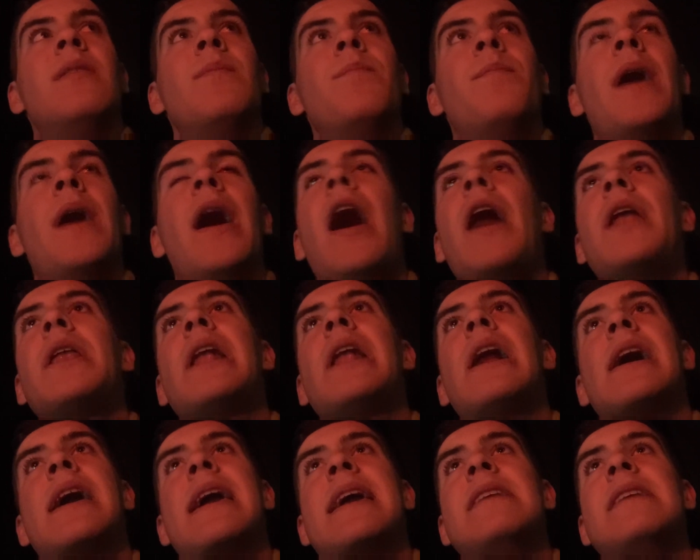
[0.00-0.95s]
but
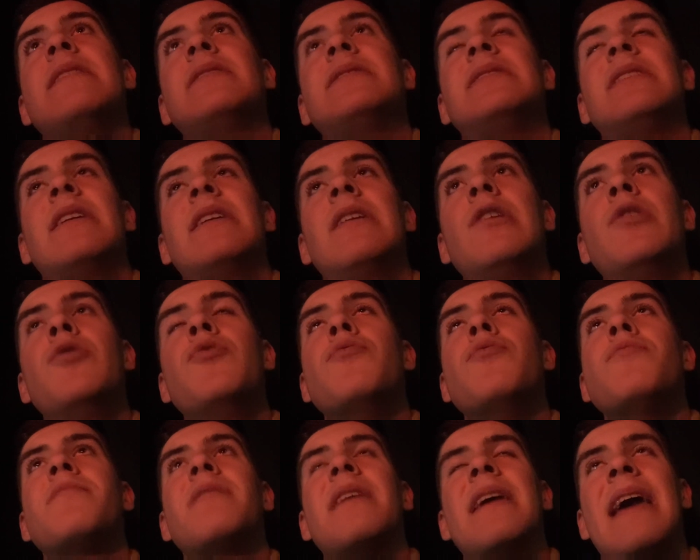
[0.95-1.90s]
unlucky to
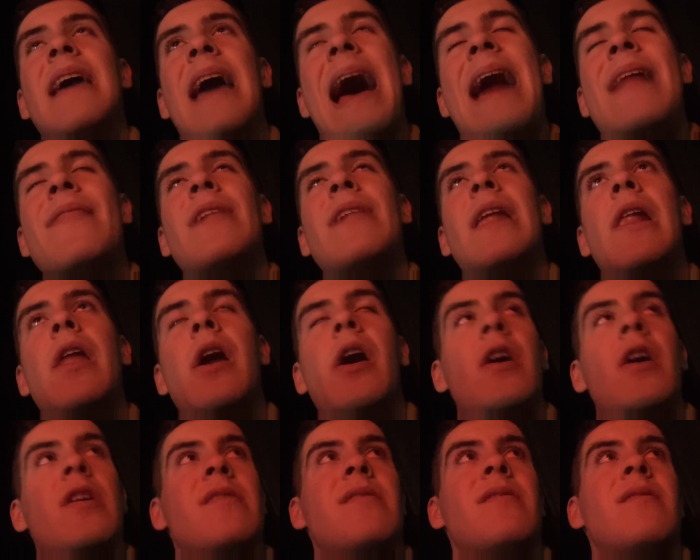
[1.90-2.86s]
lose it at the
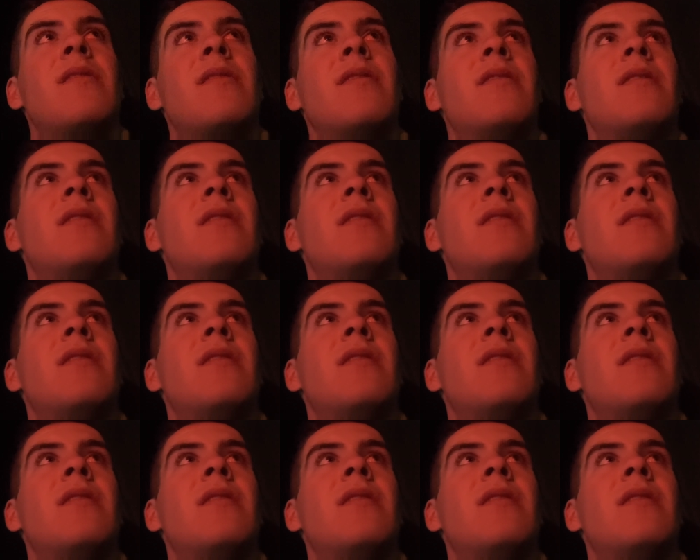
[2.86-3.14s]
last.